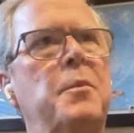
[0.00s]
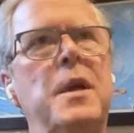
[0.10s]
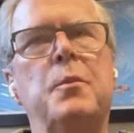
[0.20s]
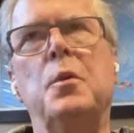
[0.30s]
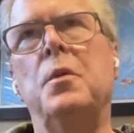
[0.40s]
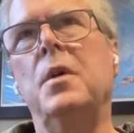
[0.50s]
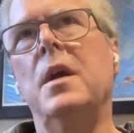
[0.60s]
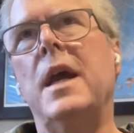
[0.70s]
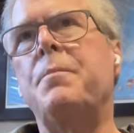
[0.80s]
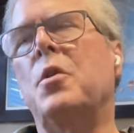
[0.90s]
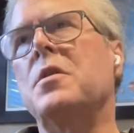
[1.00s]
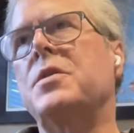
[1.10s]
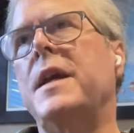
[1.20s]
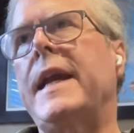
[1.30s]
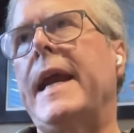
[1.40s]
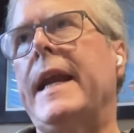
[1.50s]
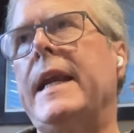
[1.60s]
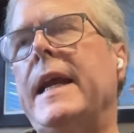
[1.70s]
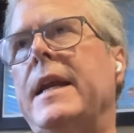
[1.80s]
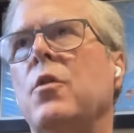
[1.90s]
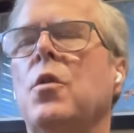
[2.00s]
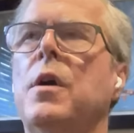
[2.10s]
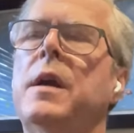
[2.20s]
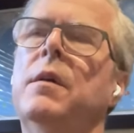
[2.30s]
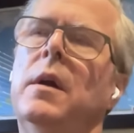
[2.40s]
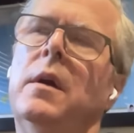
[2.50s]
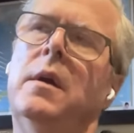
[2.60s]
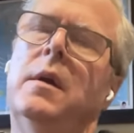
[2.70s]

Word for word: I think people, a person, a candidate or a,